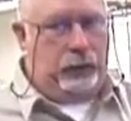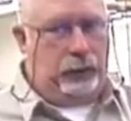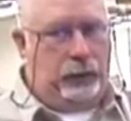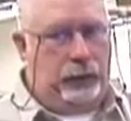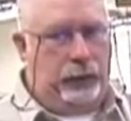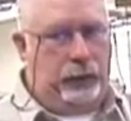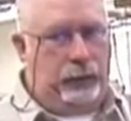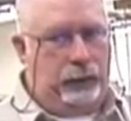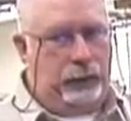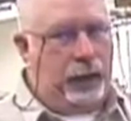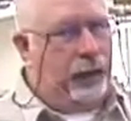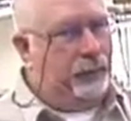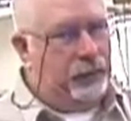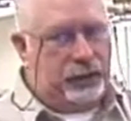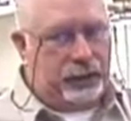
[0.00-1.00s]
All right.
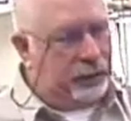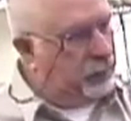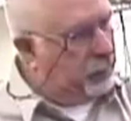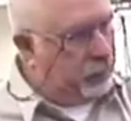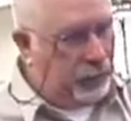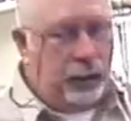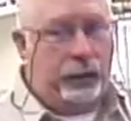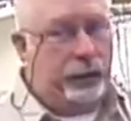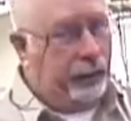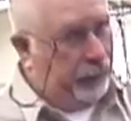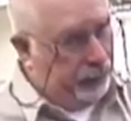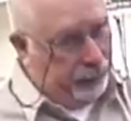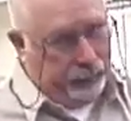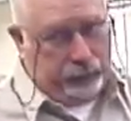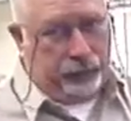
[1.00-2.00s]
Common sense tell you
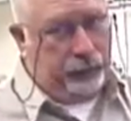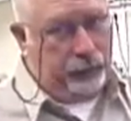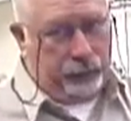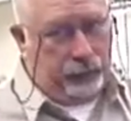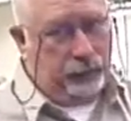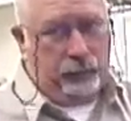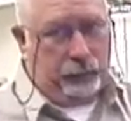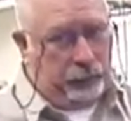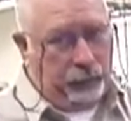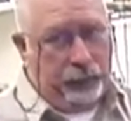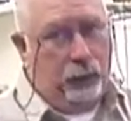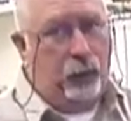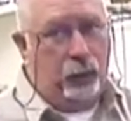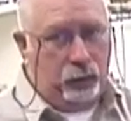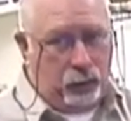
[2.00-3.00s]
that the
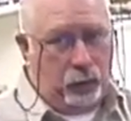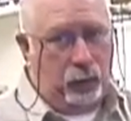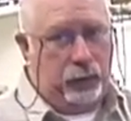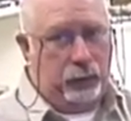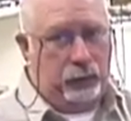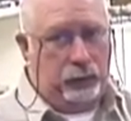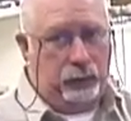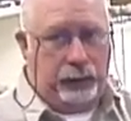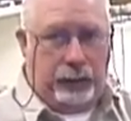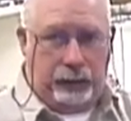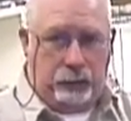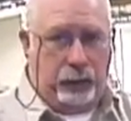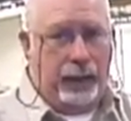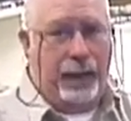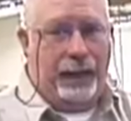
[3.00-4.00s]
old coil that
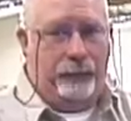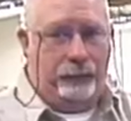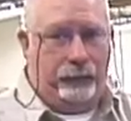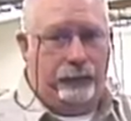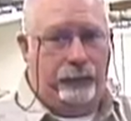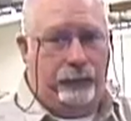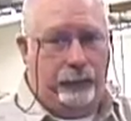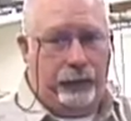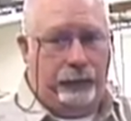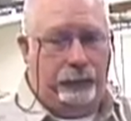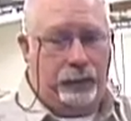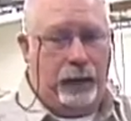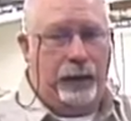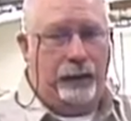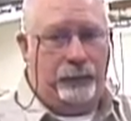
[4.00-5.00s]
we had for the
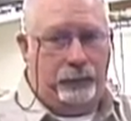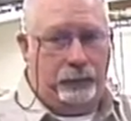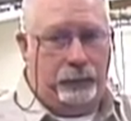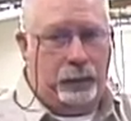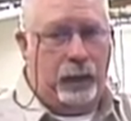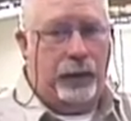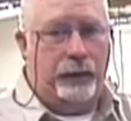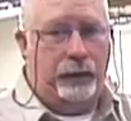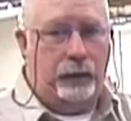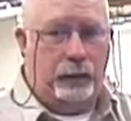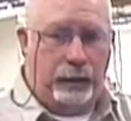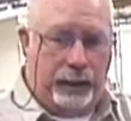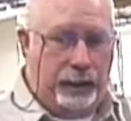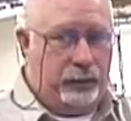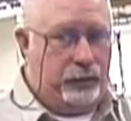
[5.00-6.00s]
prior
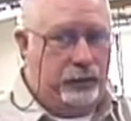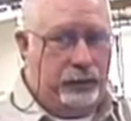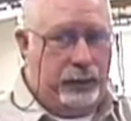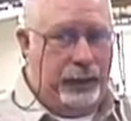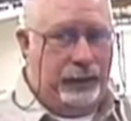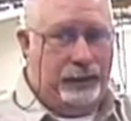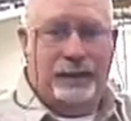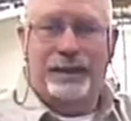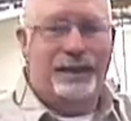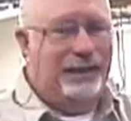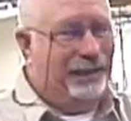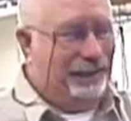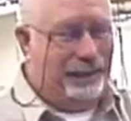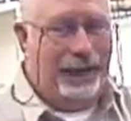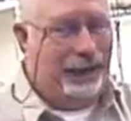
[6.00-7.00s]
exercise
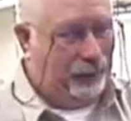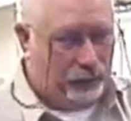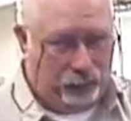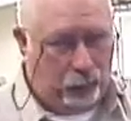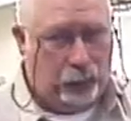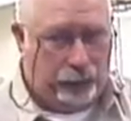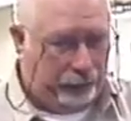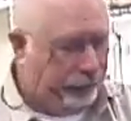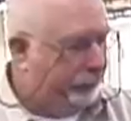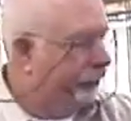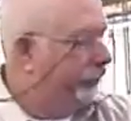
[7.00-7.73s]
is not going to work.